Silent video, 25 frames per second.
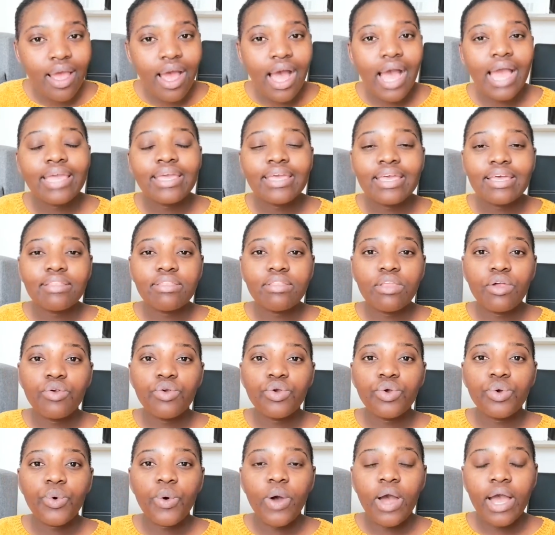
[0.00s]
I get the
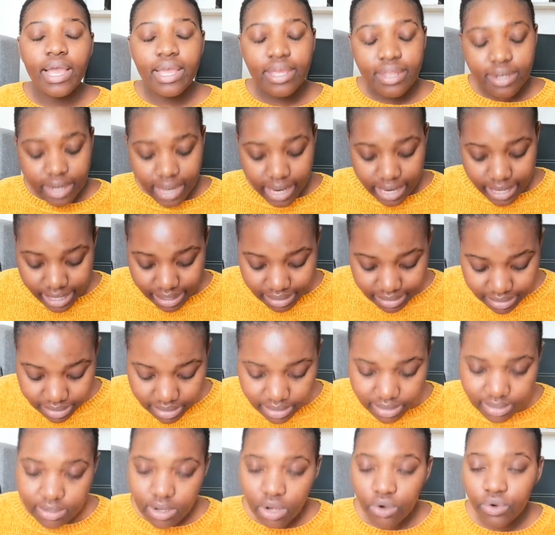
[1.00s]
required and I
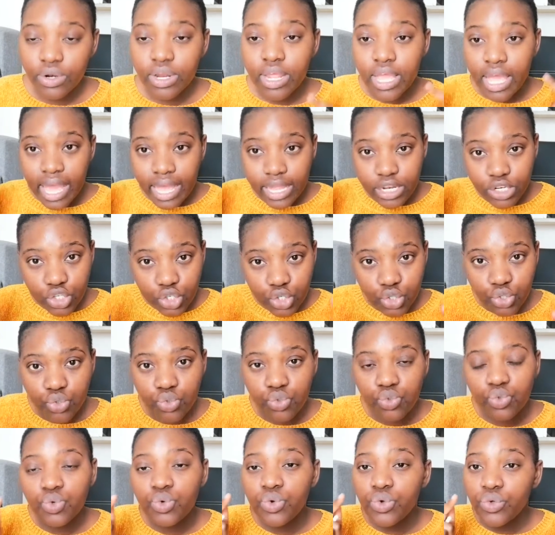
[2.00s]
sit down and
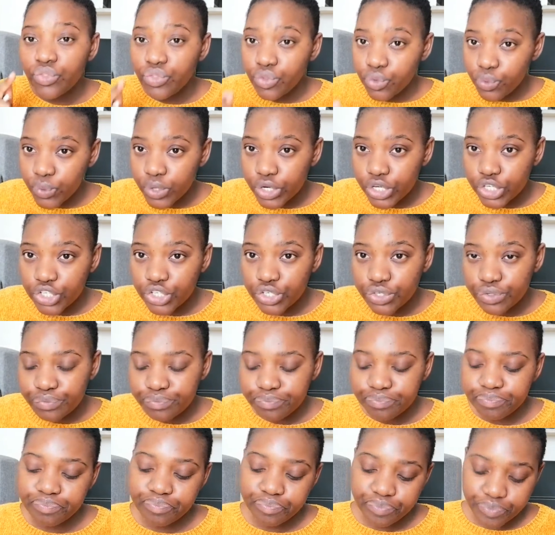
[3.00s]
do the question,
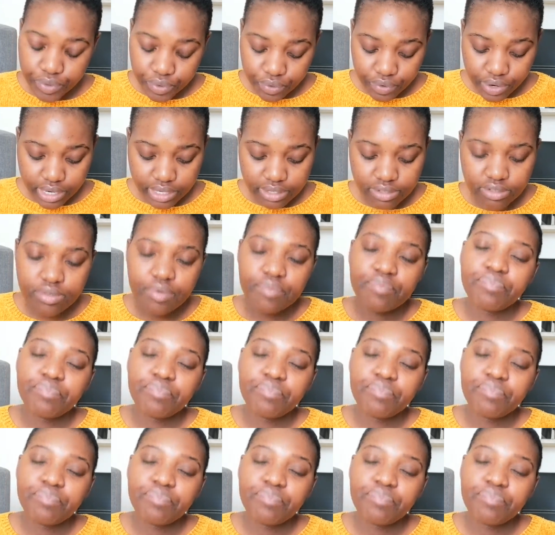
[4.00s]
right?